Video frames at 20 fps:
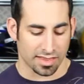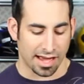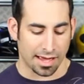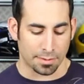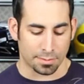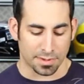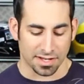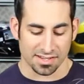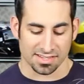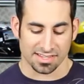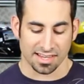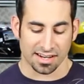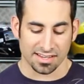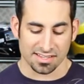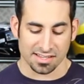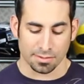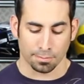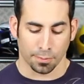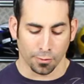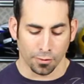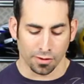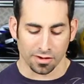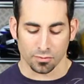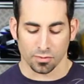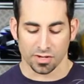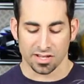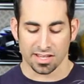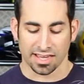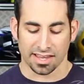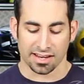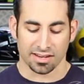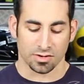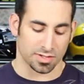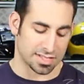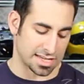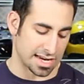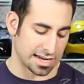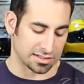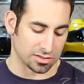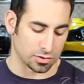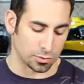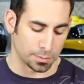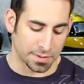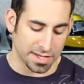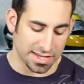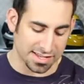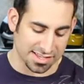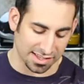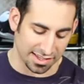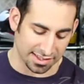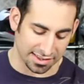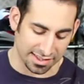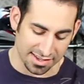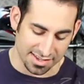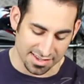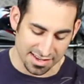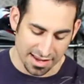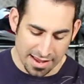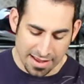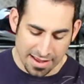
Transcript: that because that is important when you get into a technical piece like this.